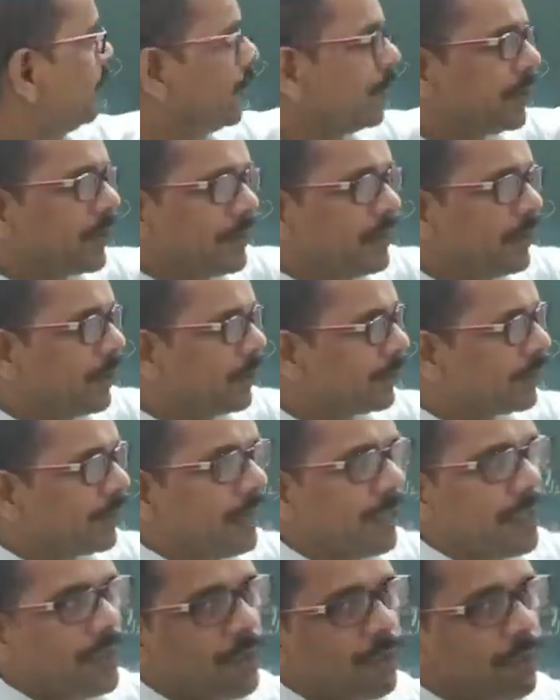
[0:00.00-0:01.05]
using this
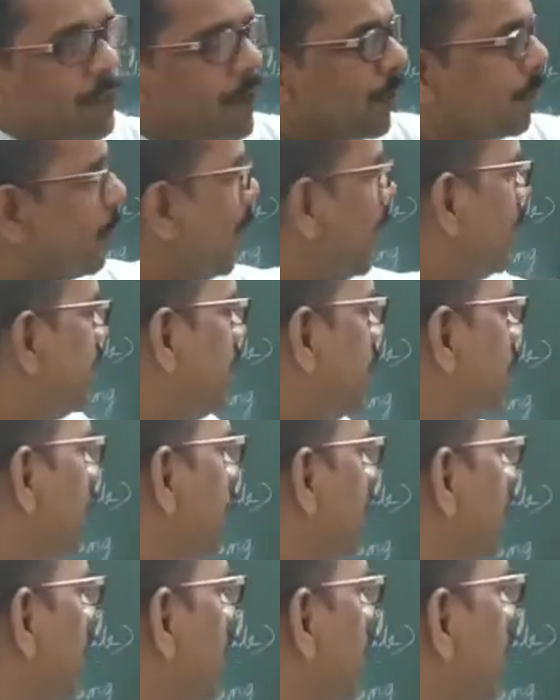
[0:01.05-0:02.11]
format.
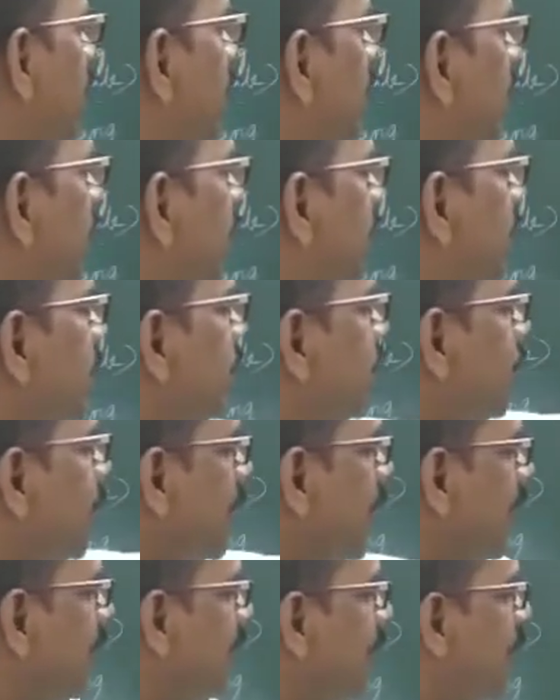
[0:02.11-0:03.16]
This is
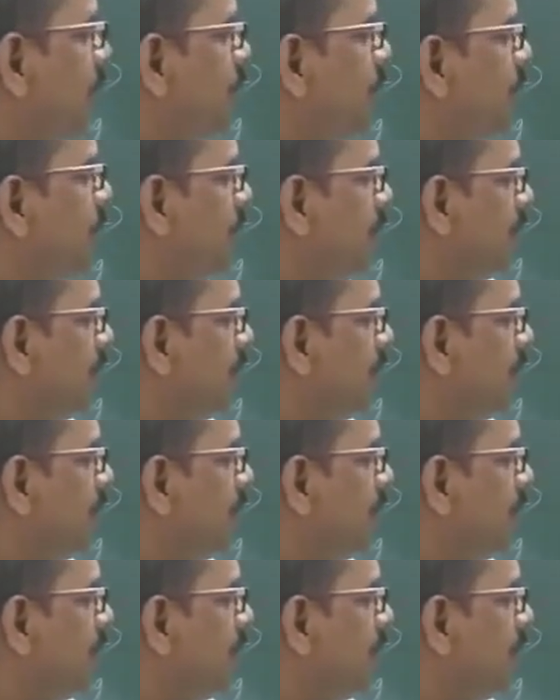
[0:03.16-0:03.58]
for a lift.